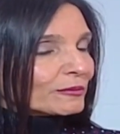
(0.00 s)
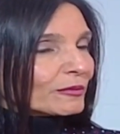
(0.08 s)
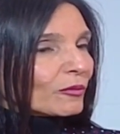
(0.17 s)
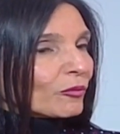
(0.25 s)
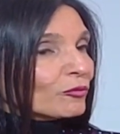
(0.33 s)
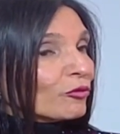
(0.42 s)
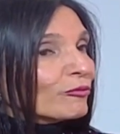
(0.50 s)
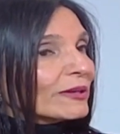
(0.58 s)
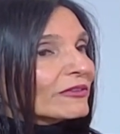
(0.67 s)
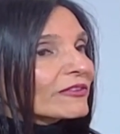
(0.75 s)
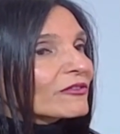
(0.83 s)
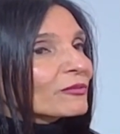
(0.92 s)

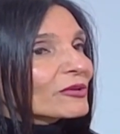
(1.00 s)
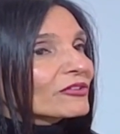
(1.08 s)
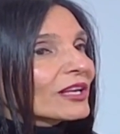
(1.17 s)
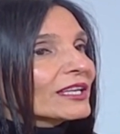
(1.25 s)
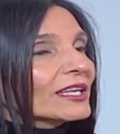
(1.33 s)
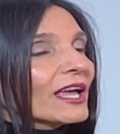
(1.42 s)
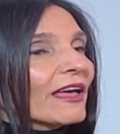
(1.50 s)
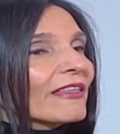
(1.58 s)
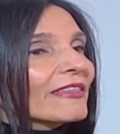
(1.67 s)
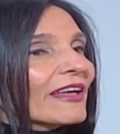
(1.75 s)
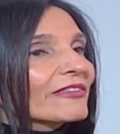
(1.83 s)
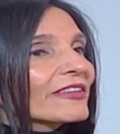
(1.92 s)
movements, especially
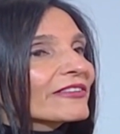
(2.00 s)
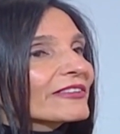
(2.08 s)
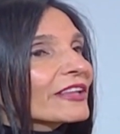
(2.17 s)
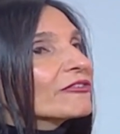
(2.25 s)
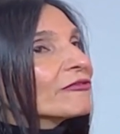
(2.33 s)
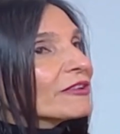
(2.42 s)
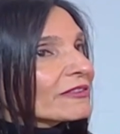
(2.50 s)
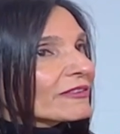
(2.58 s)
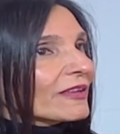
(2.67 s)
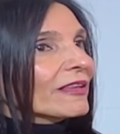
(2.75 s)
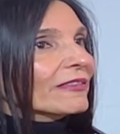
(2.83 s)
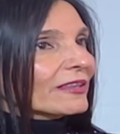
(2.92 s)
that does not fit
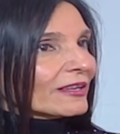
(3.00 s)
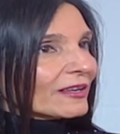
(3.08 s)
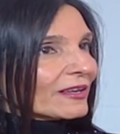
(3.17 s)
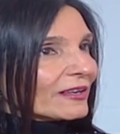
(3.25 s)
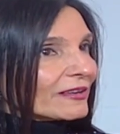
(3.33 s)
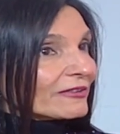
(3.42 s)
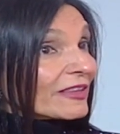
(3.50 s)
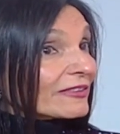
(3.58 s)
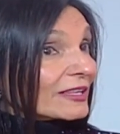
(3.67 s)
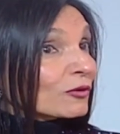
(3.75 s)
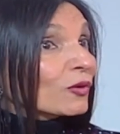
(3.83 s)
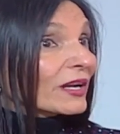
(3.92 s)
the
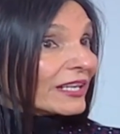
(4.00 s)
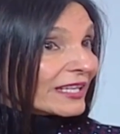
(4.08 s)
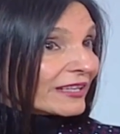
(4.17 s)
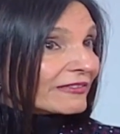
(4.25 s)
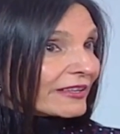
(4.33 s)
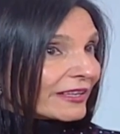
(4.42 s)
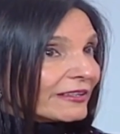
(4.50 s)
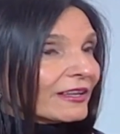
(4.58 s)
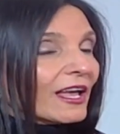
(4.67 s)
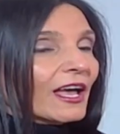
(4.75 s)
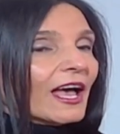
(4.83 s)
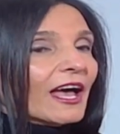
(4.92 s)
setting where he is in.
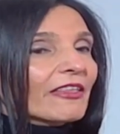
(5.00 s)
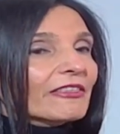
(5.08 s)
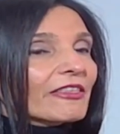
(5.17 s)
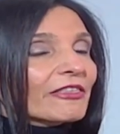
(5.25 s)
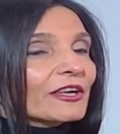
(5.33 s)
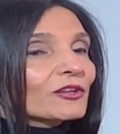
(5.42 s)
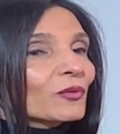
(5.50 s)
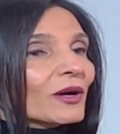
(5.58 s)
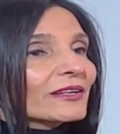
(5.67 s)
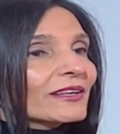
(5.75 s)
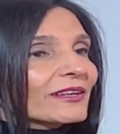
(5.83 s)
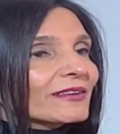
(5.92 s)
And the third
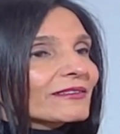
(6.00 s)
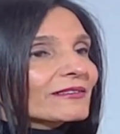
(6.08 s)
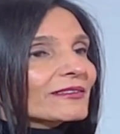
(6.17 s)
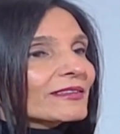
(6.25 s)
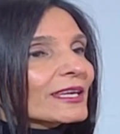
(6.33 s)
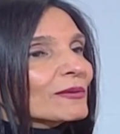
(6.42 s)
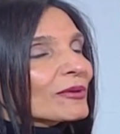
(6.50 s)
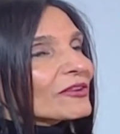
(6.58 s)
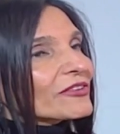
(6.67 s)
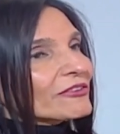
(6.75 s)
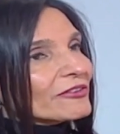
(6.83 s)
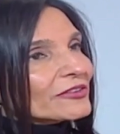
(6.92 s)
one is the
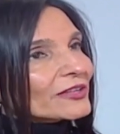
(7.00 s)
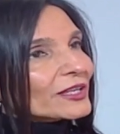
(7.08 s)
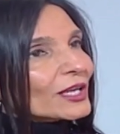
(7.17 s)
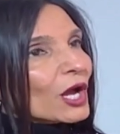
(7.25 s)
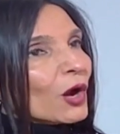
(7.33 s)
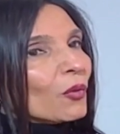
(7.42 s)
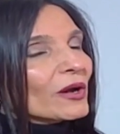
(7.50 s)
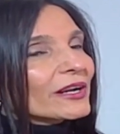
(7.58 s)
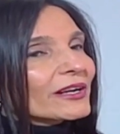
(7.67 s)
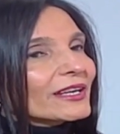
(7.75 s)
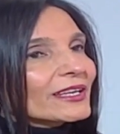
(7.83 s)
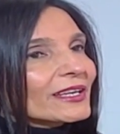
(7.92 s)
impulsivity,
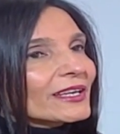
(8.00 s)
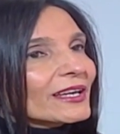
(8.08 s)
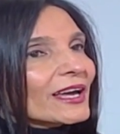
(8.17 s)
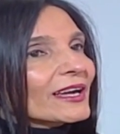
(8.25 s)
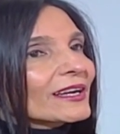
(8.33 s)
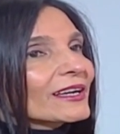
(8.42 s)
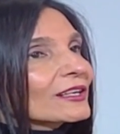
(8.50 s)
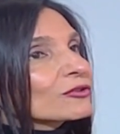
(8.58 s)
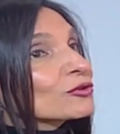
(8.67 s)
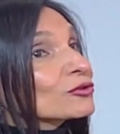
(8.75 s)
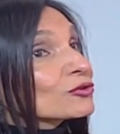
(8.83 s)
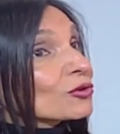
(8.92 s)
where he
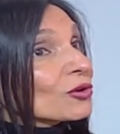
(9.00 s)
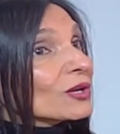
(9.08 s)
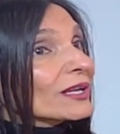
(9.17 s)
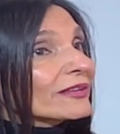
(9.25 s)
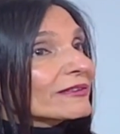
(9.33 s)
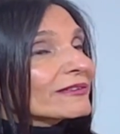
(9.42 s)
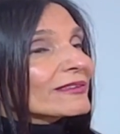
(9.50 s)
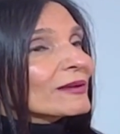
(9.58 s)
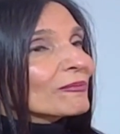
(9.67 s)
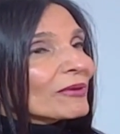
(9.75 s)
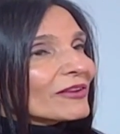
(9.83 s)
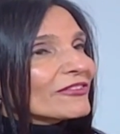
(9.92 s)
cannot control his
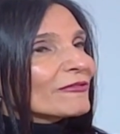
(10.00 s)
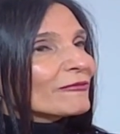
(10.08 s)
impulsive